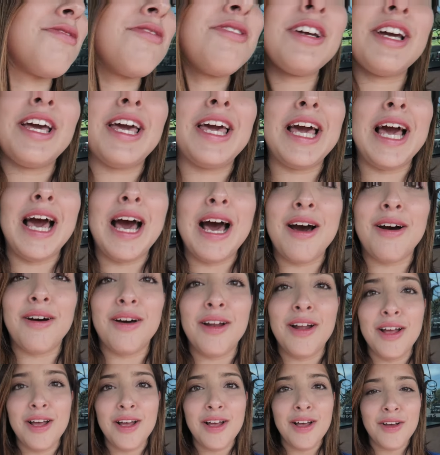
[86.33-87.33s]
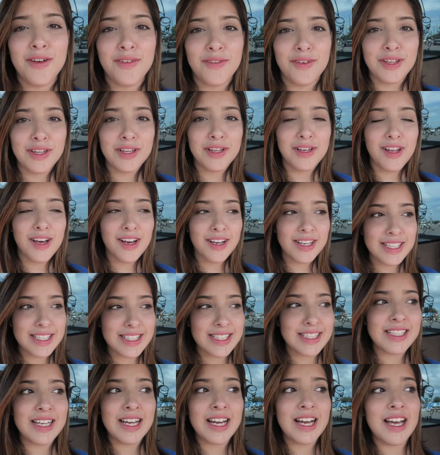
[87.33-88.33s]
freaking out for the
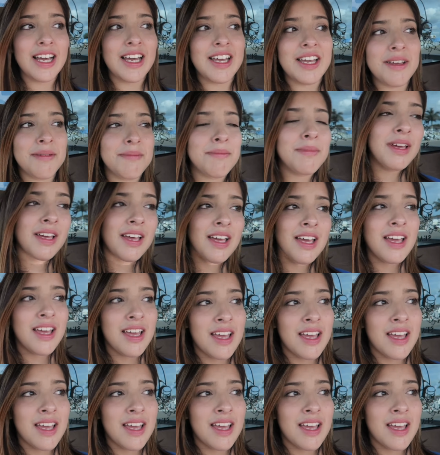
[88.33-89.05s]
longest time.